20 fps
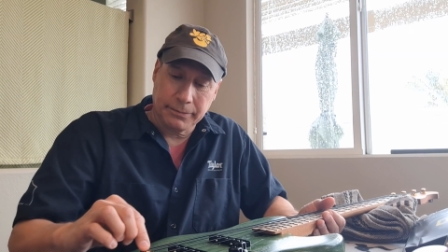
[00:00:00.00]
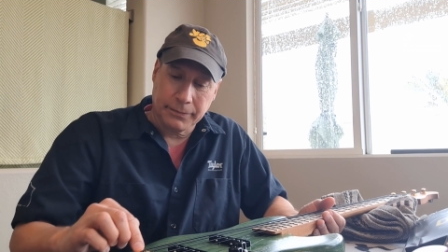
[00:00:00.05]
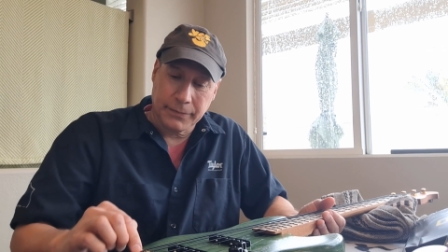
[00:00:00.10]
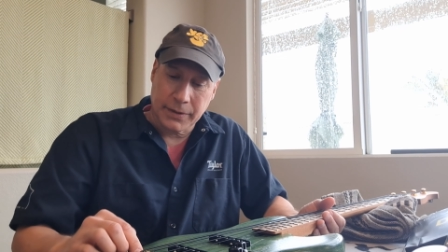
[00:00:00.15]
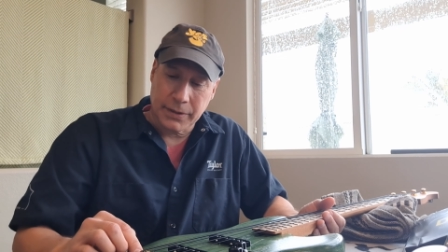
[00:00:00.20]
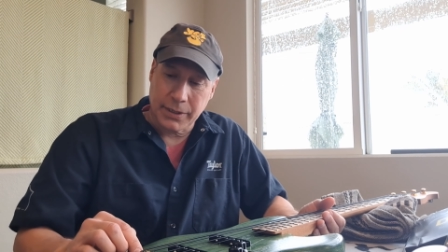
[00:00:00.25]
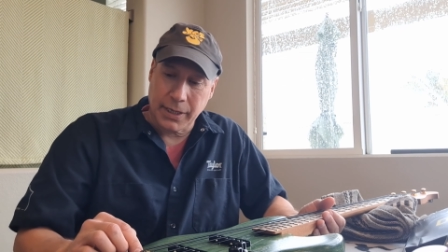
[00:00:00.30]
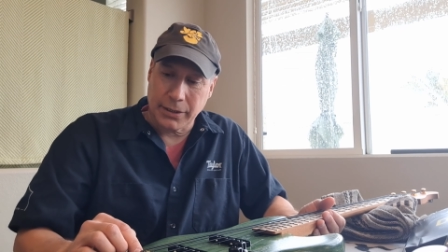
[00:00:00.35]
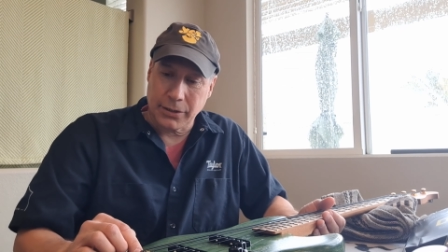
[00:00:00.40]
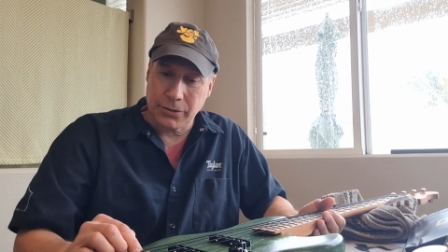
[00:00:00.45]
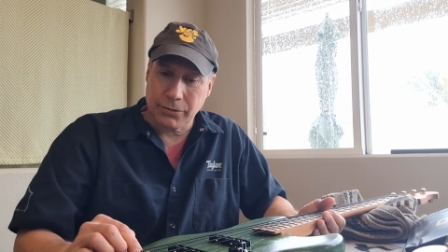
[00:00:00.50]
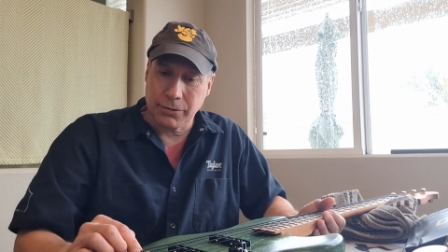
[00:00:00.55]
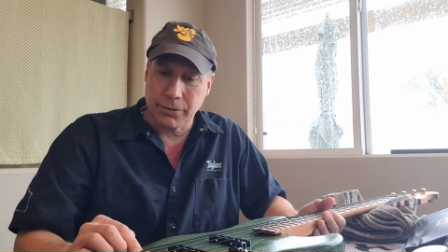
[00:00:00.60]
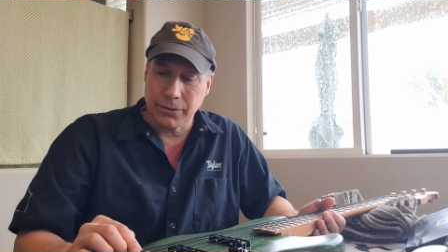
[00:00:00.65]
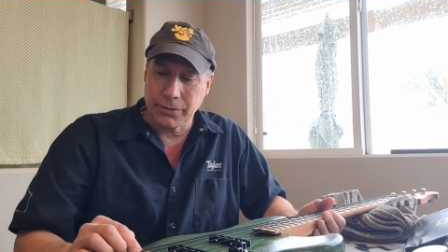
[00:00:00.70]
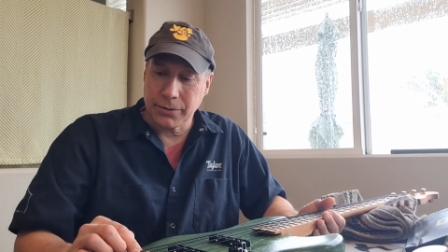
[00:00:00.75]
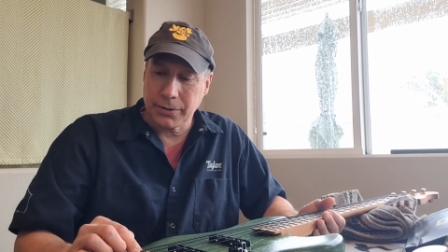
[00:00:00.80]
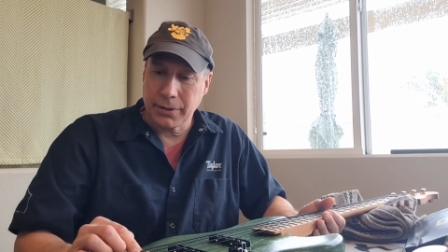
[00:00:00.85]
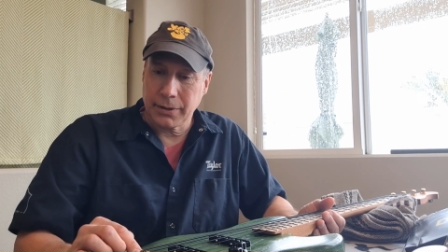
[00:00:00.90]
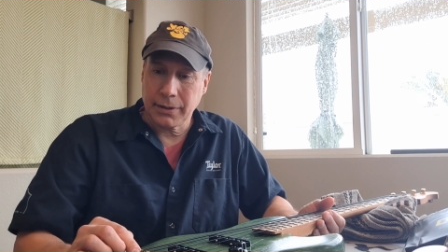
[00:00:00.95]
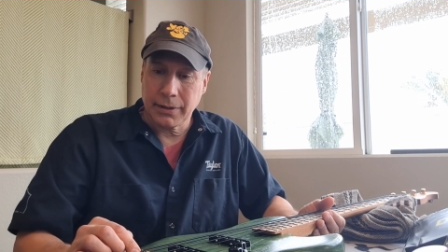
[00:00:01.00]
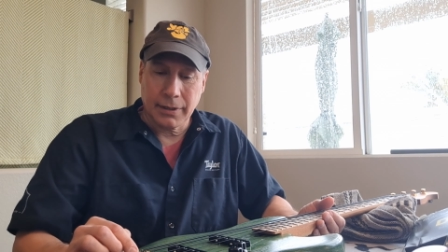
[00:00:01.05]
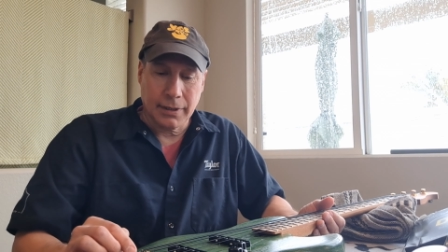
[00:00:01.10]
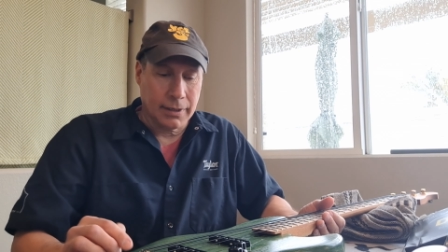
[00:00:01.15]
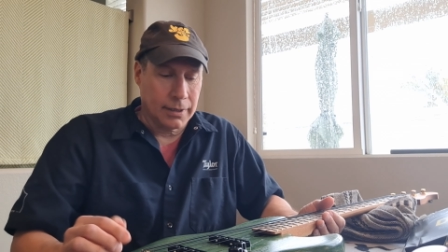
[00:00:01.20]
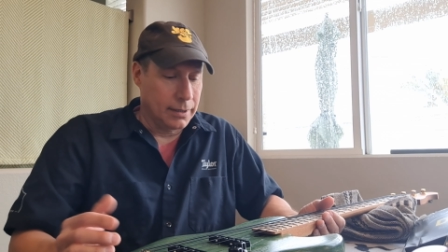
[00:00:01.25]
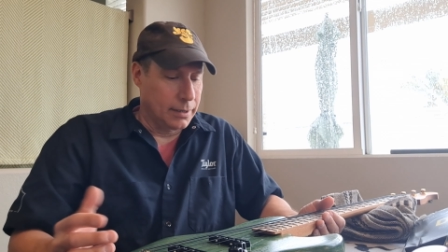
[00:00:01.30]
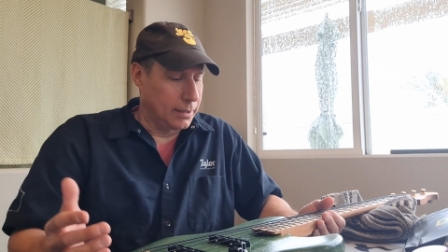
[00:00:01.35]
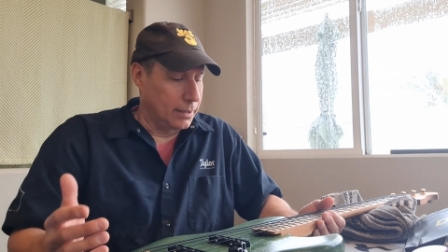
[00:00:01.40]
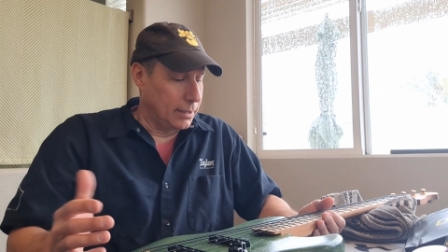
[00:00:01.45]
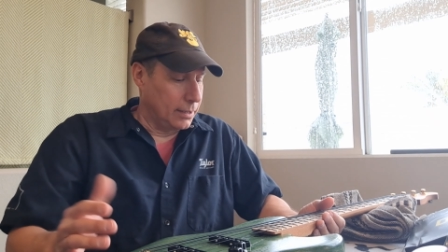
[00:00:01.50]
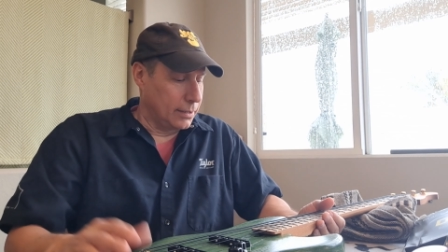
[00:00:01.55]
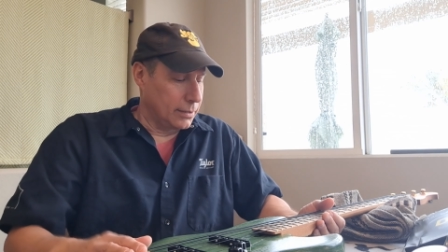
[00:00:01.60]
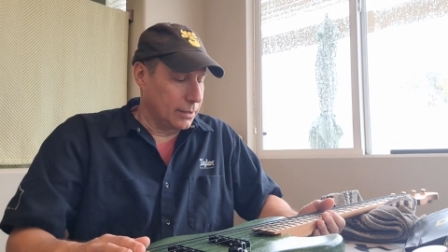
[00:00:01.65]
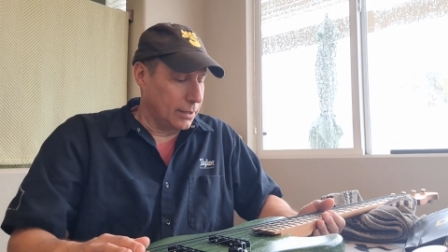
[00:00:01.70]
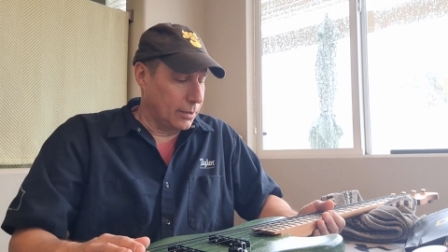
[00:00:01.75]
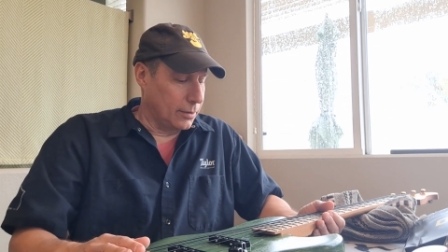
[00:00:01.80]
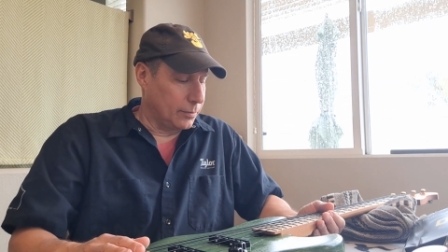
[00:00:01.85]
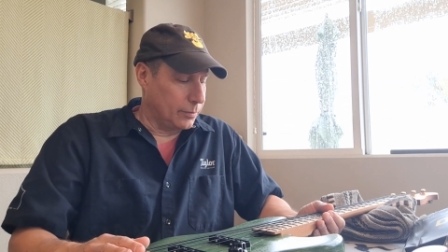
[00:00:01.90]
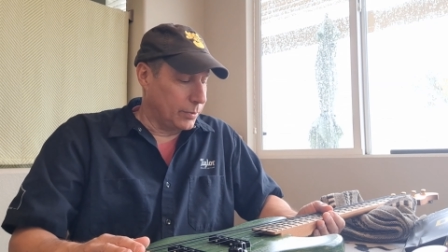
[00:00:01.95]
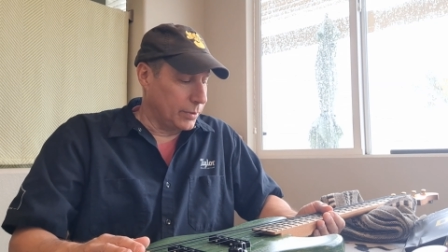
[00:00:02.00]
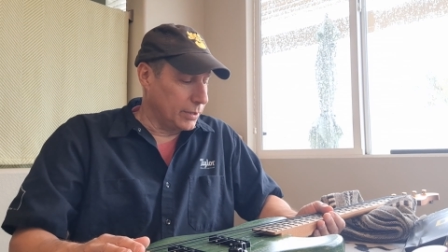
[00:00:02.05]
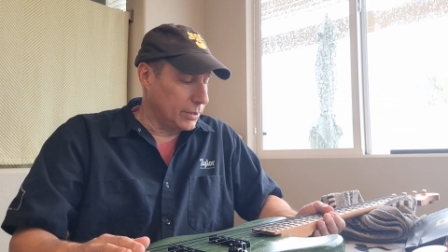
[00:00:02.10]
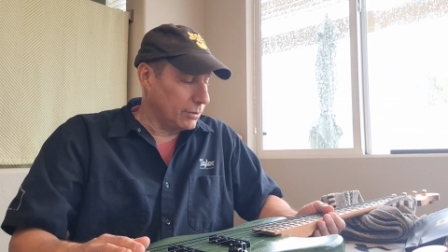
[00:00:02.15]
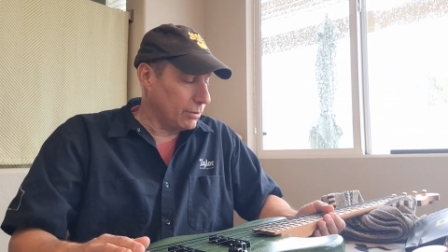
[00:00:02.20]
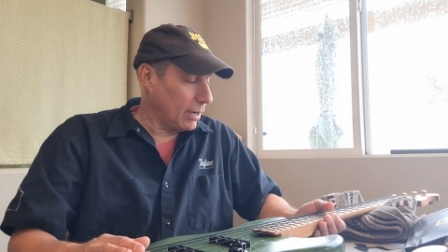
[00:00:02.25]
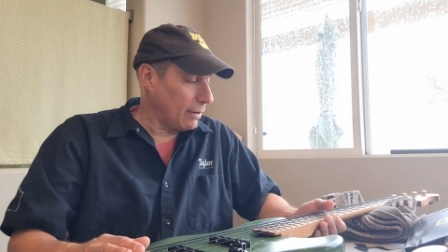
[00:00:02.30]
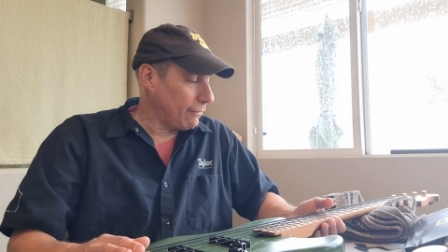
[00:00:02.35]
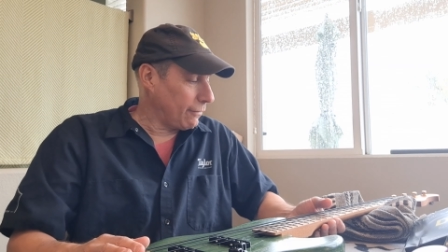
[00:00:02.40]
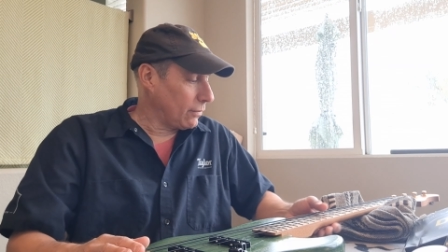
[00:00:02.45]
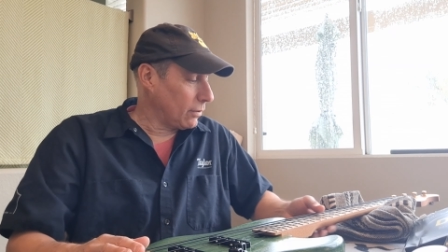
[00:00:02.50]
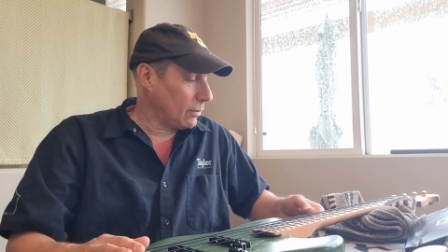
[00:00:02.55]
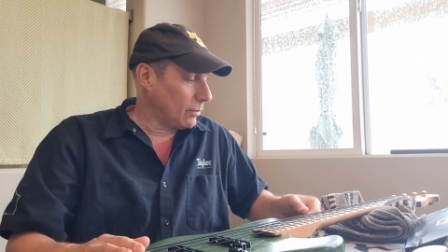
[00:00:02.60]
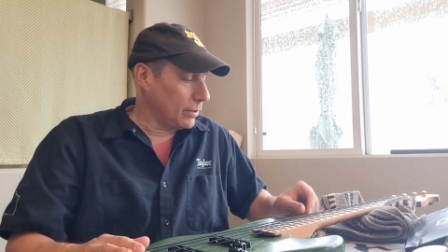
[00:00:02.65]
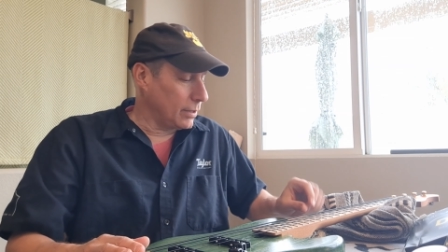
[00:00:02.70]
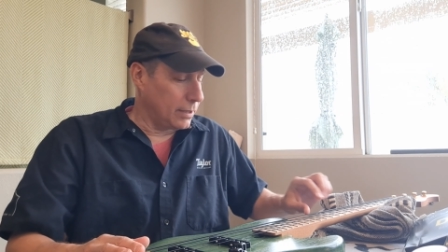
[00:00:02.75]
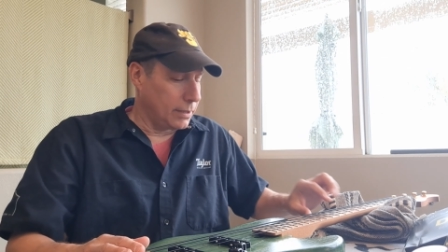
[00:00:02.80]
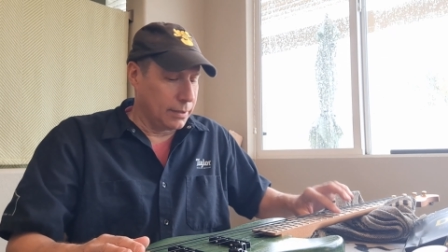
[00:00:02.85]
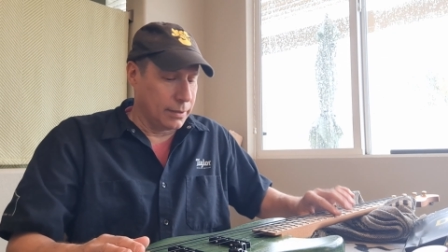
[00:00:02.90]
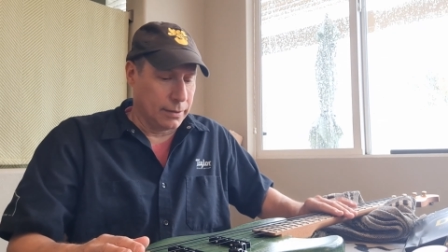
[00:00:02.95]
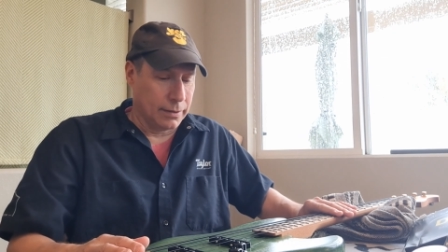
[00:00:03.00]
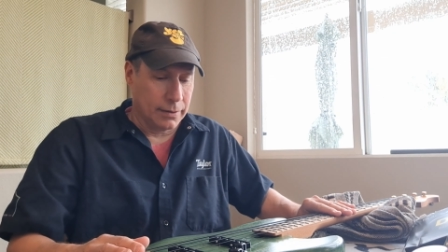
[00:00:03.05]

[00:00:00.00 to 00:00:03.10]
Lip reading: set screws. So pretty straightforward.